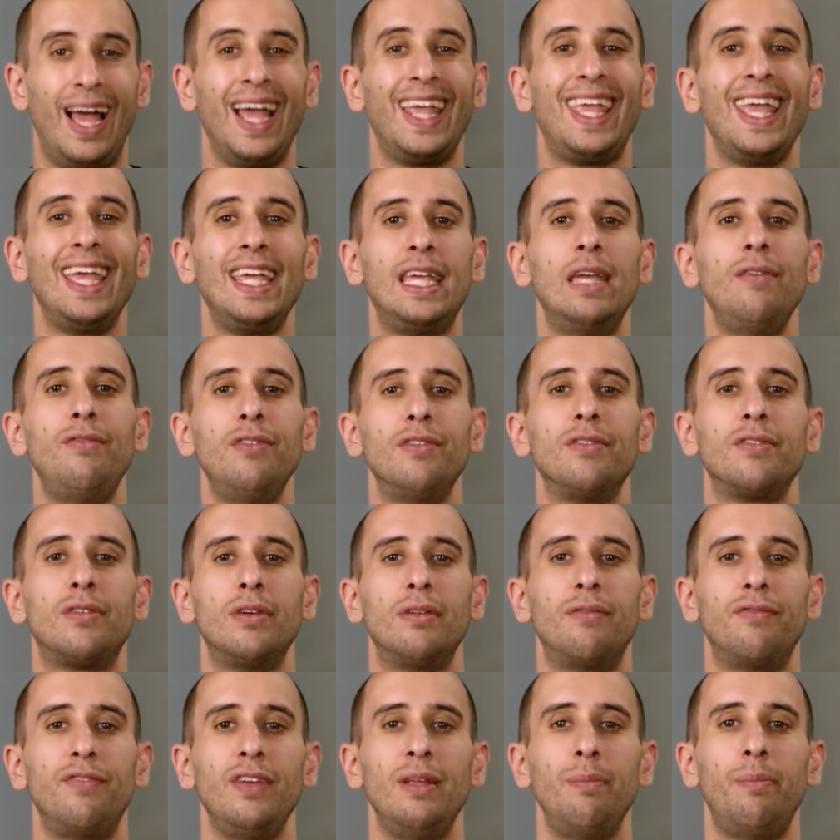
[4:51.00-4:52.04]
I can't give you as good
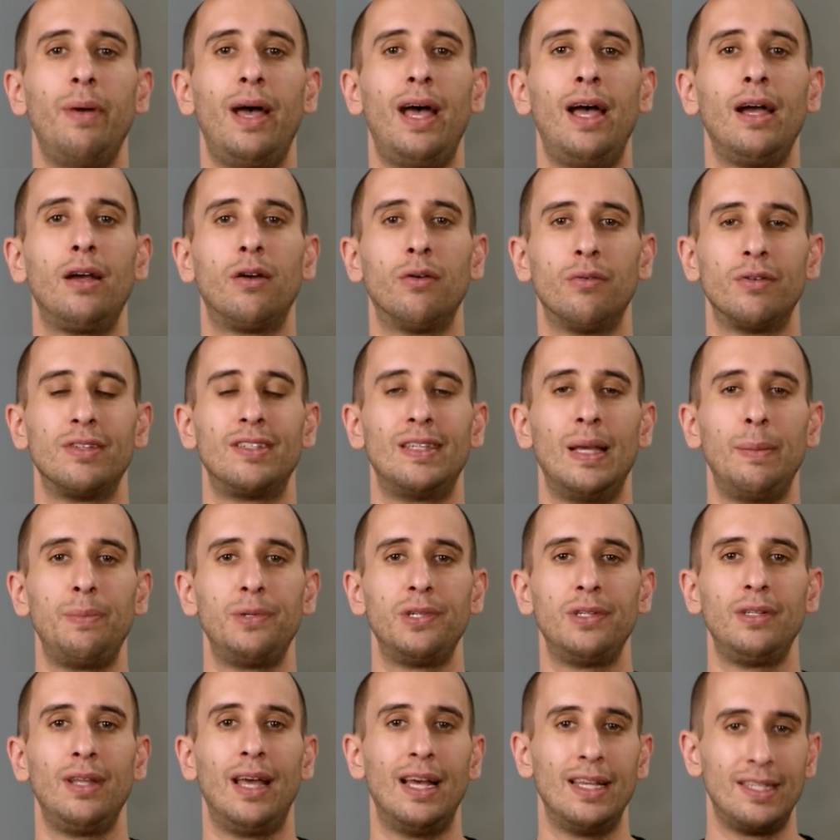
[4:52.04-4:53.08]
feedback or
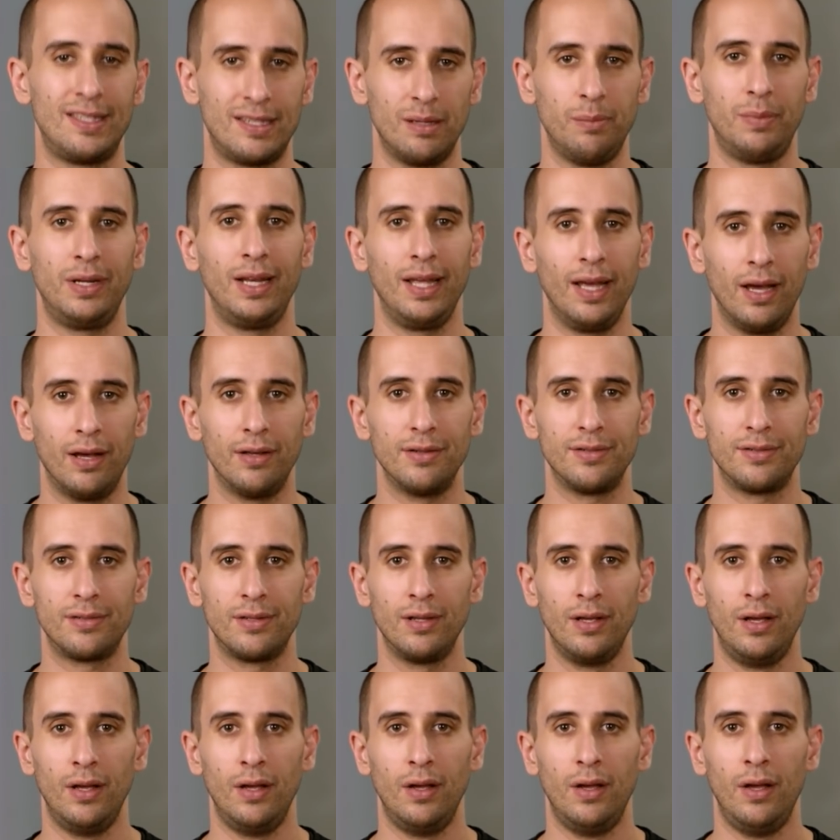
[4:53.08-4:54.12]
reception as somebody else.
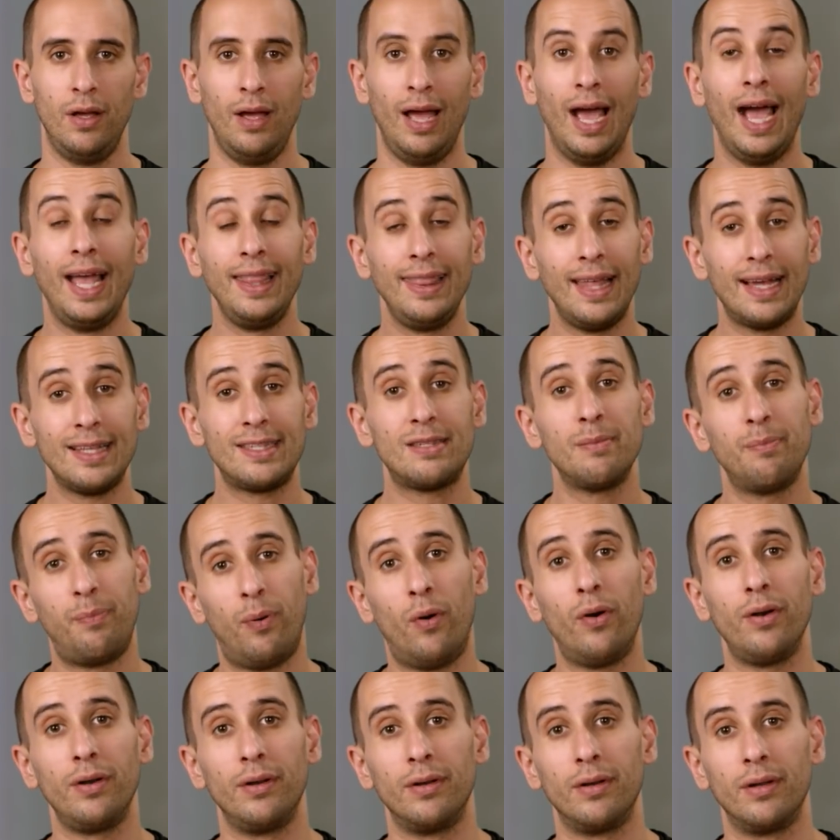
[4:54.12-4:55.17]
And that's
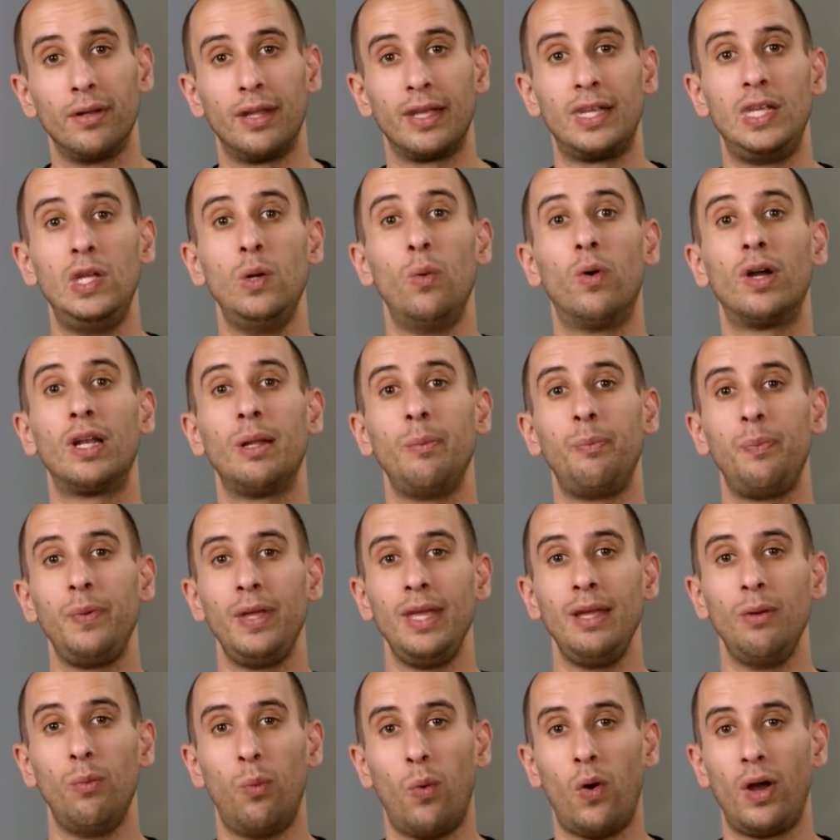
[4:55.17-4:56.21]
important. Like you wanna
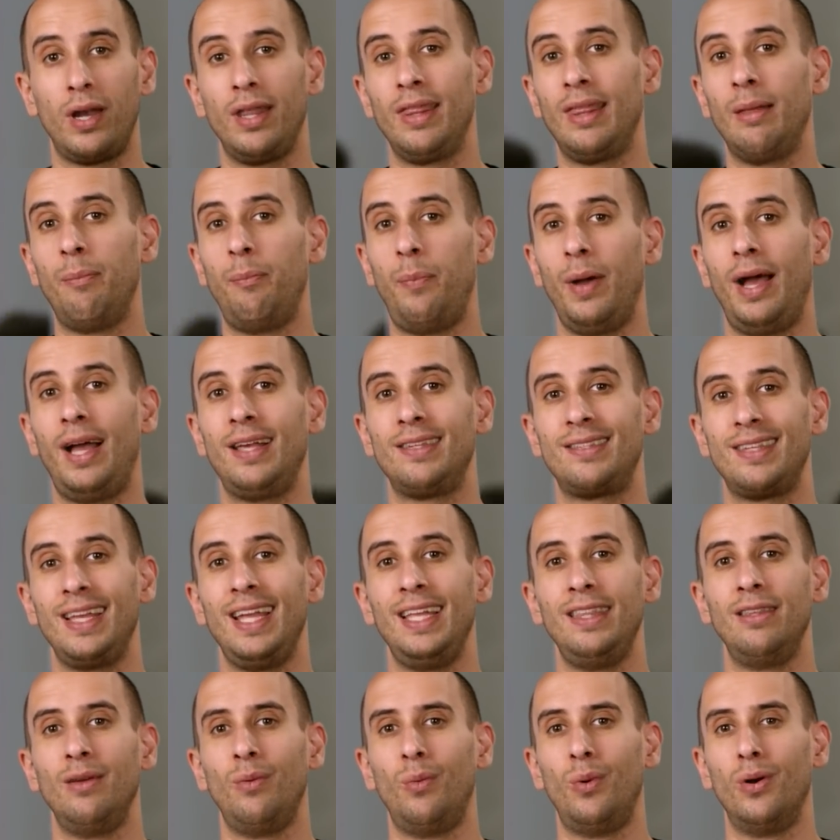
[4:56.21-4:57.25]
be one of the best
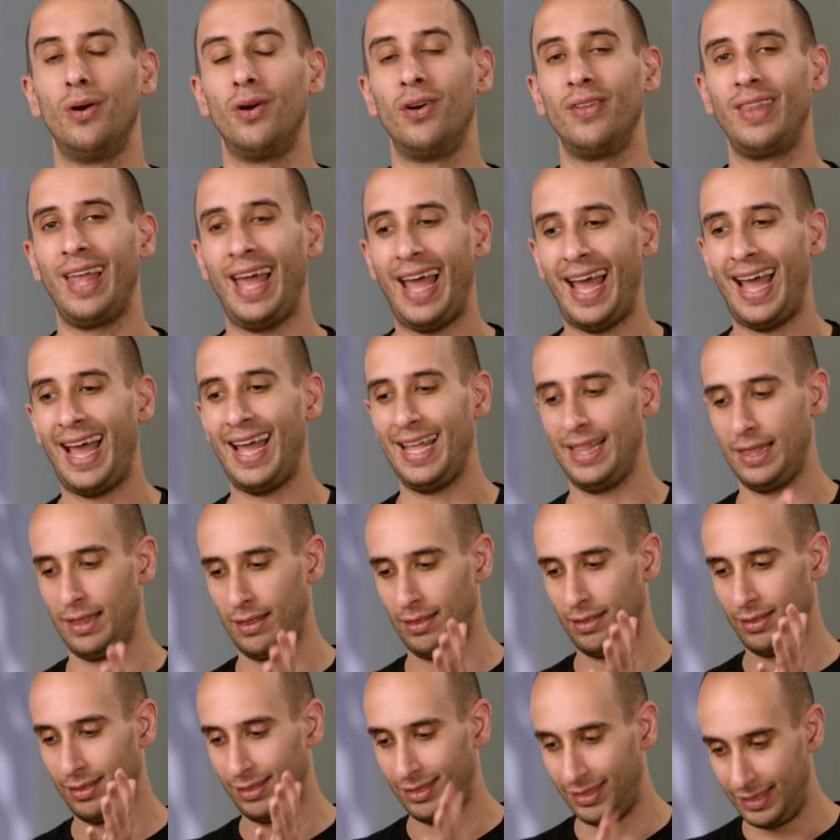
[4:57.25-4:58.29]
in the world at
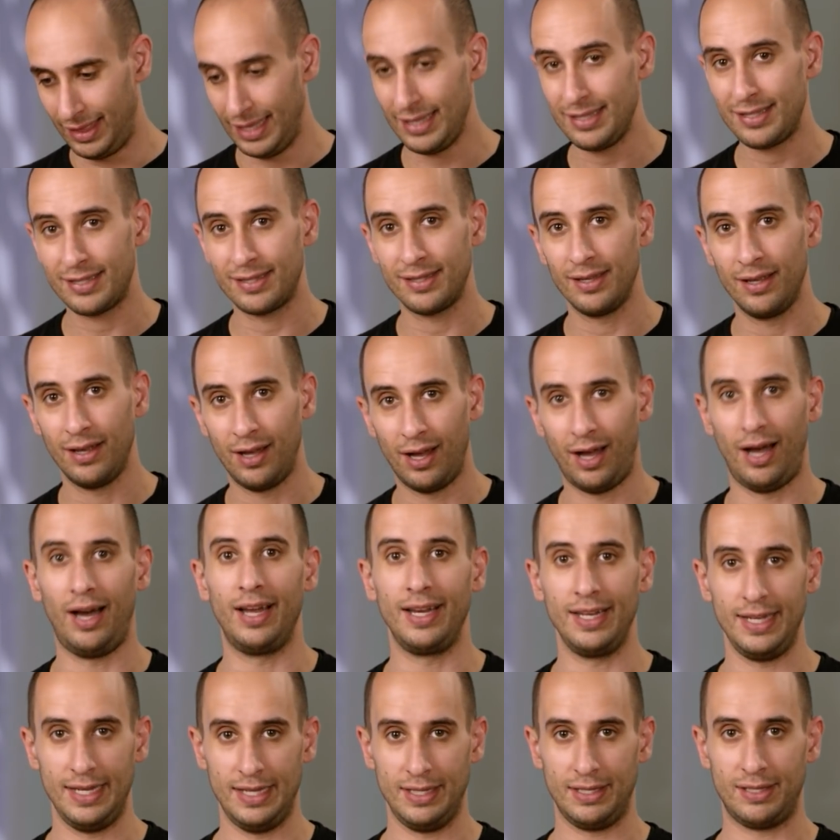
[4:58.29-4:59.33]
this
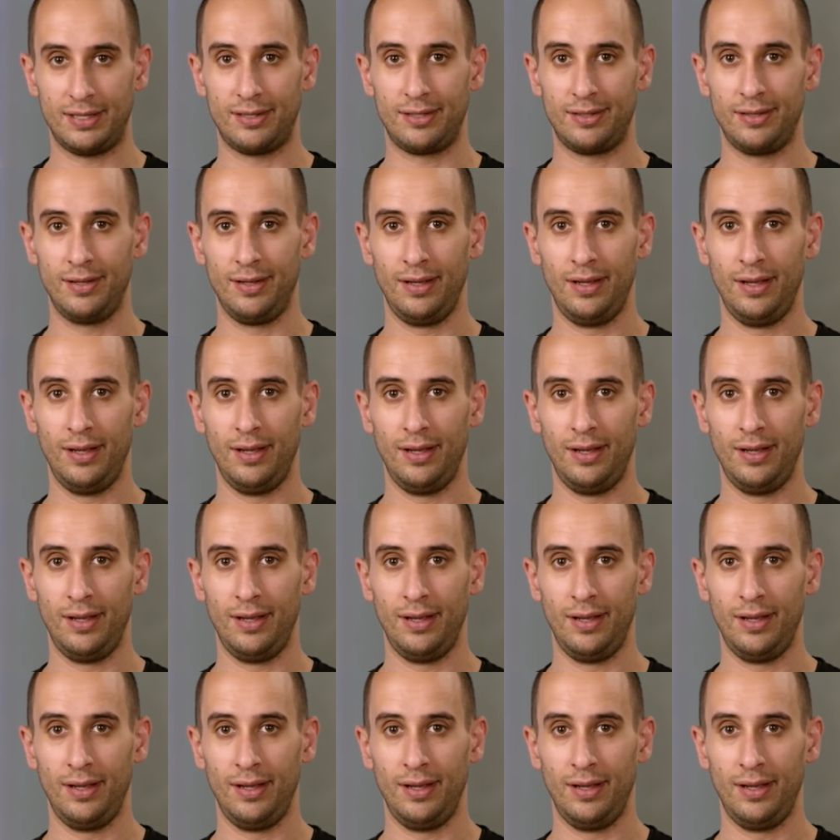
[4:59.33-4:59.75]
audience.